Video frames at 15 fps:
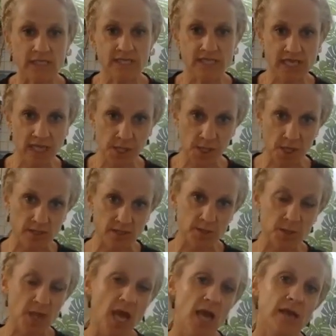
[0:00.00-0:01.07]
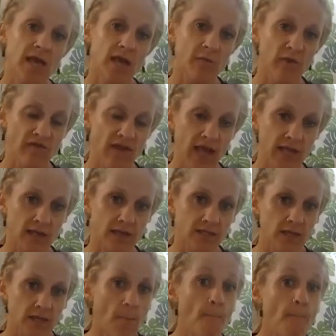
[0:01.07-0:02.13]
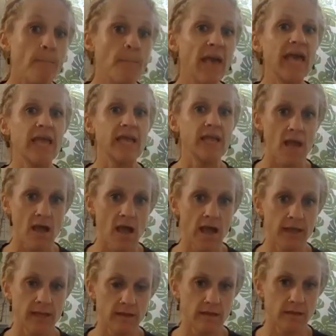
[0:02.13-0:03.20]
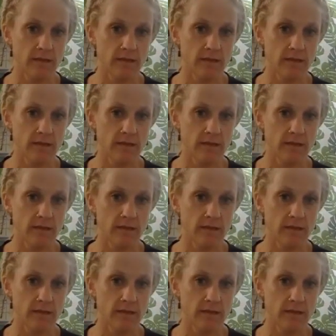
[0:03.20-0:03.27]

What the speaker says: Teachers or childcare providers may not,